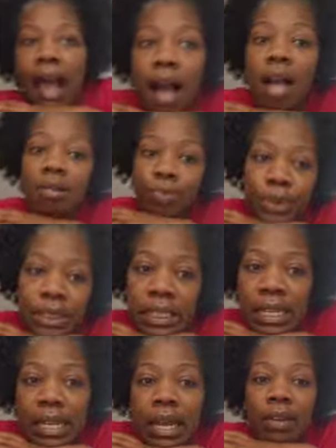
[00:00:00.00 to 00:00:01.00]
I was
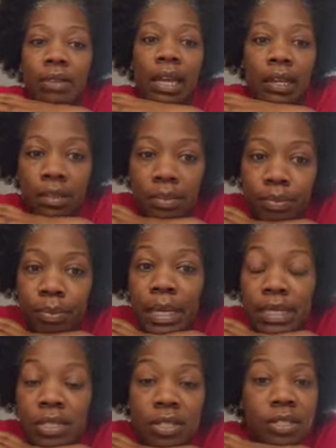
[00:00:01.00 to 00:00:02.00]
sending out like
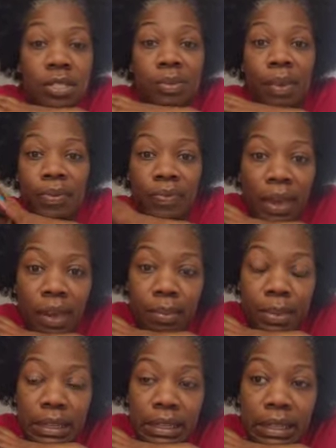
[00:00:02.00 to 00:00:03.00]
messages to my
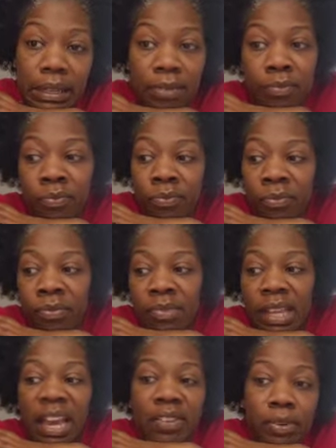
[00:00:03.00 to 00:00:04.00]
family,
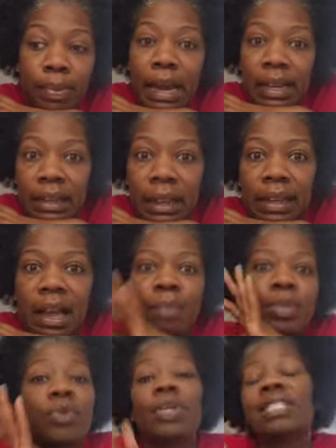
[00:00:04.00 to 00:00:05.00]
everybody, like,
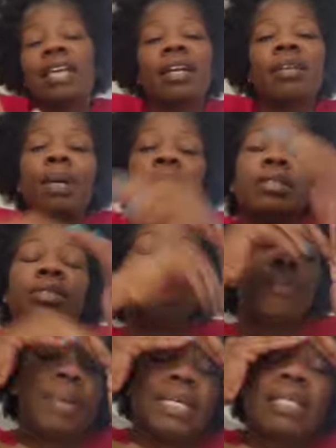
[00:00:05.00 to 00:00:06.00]
I'm so excited about this
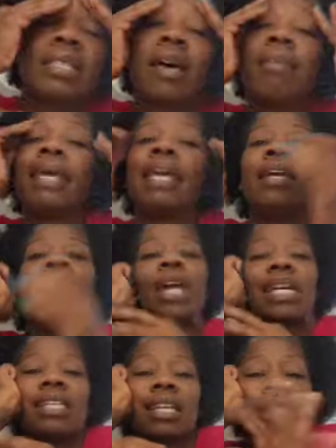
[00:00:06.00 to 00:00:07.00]
new business I'm in. You
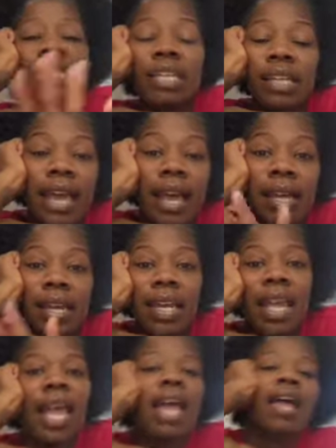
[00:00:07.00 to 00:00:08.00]
guys take a look at it.